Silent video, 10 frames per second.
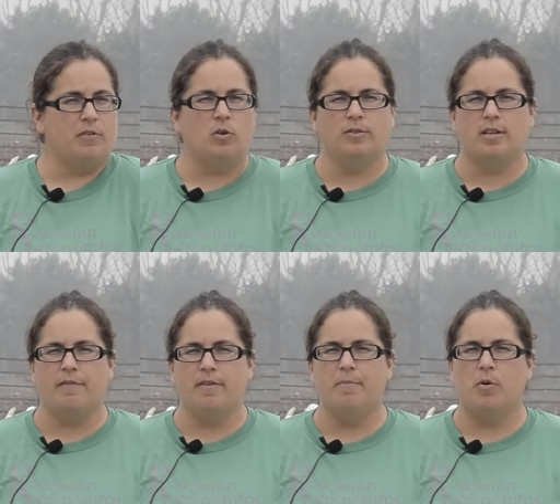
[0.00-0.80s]
closed
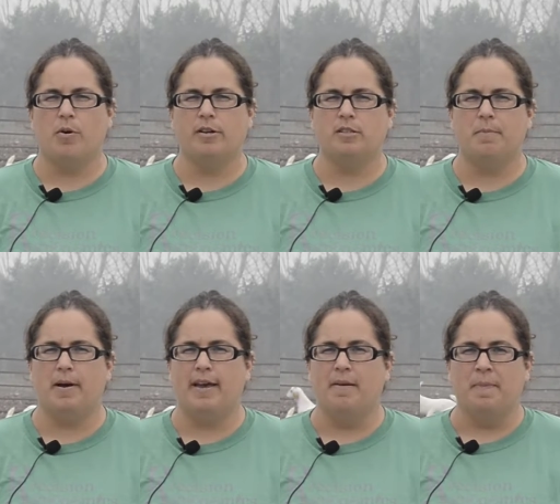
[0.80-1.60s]
off imports,
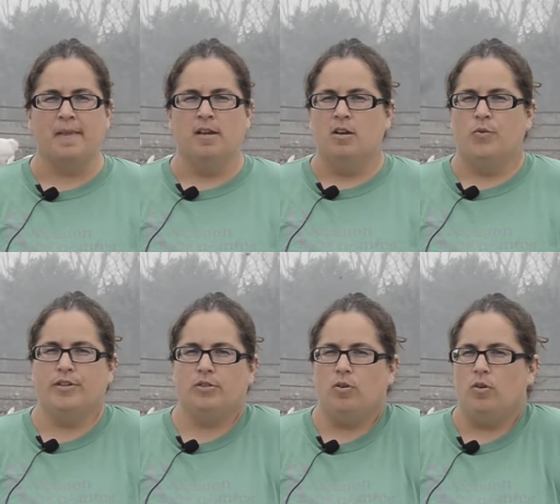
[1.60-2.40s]
but we
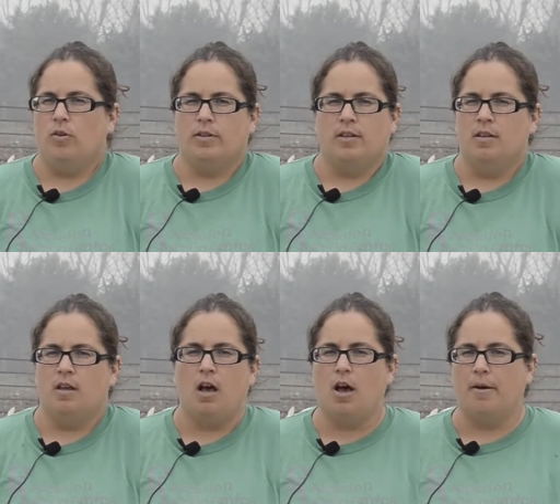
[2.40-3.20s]
sold
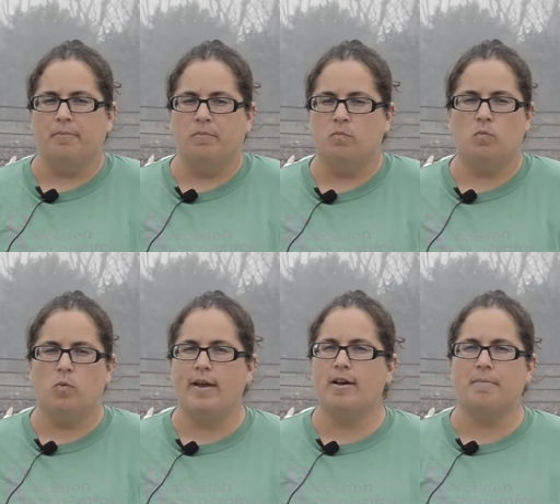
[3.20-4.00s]

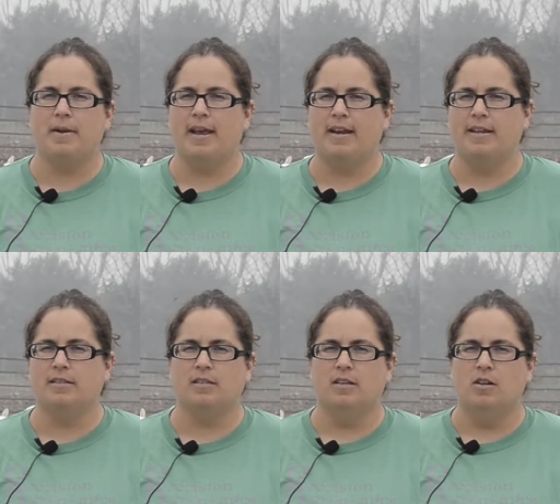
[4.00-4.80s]
way up
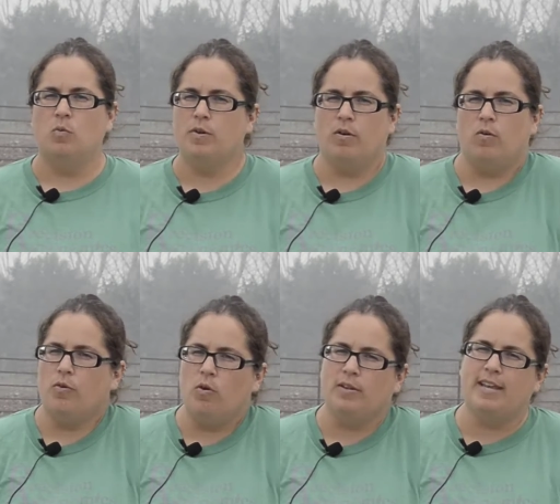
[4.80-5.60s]
nannies, you know, the
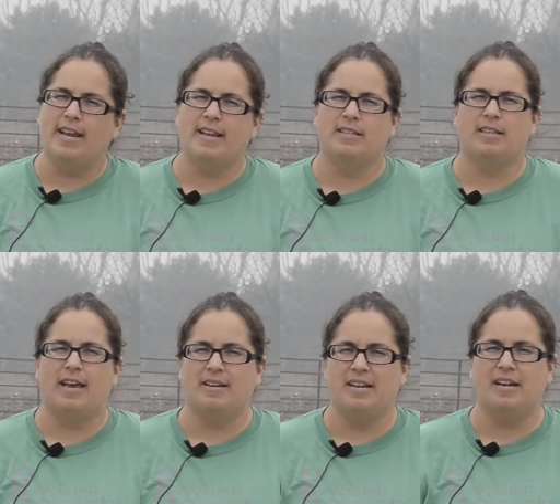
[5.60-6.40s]
old nannies
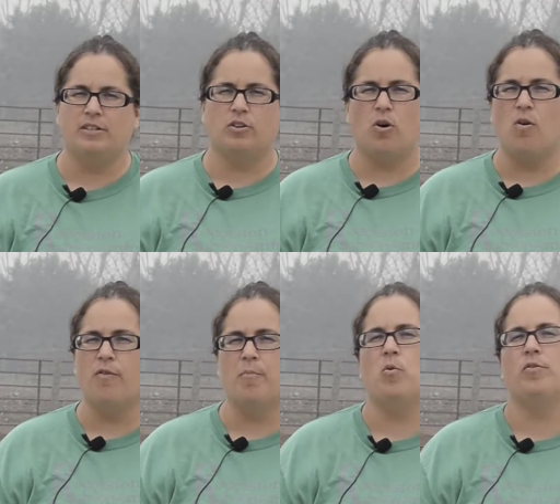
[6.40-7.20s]
that needed to go
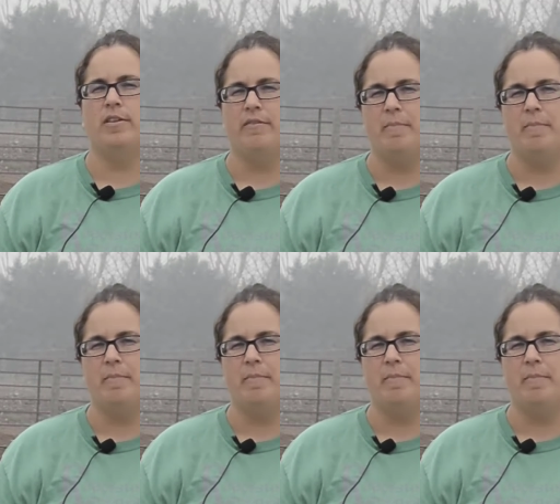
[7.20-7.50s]
for more than we